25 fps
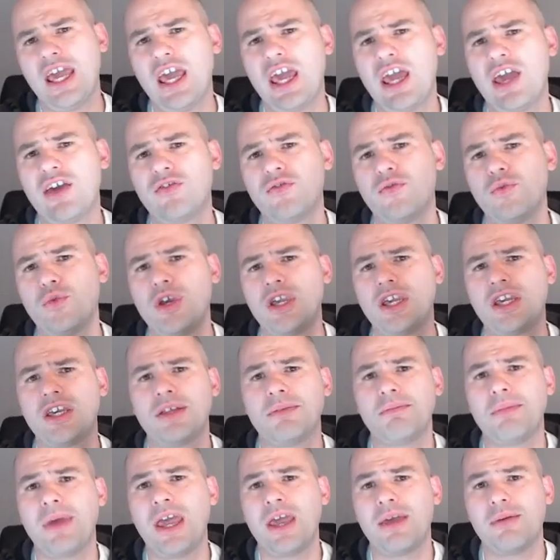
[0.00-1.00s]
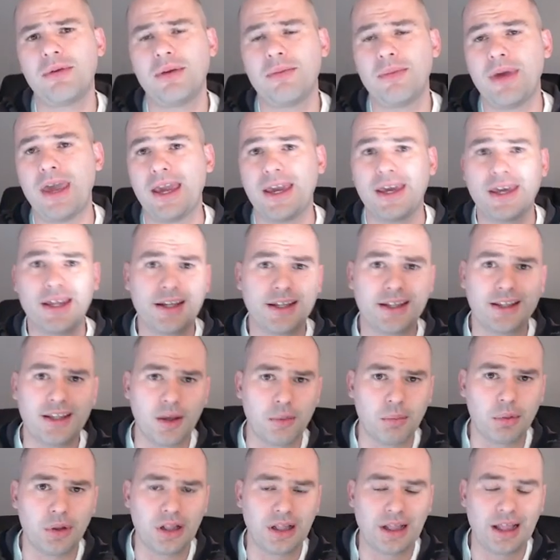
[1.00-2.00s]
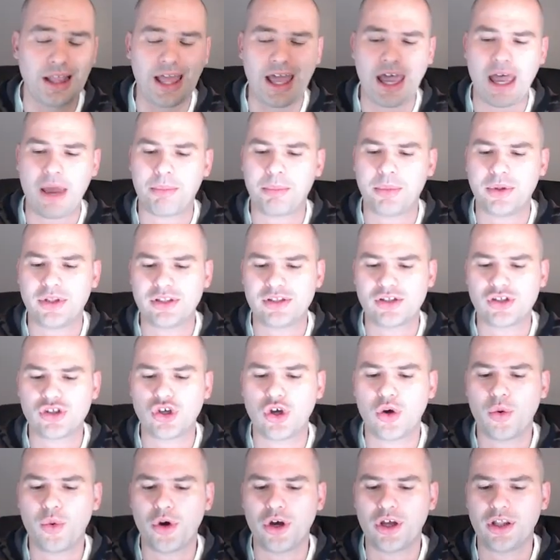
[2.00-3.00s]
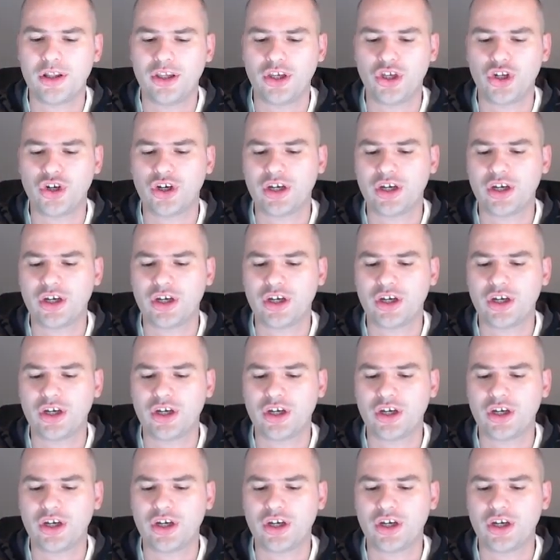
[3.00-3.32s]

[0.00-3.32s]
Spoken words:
if we can maybe make it a double clap and so on,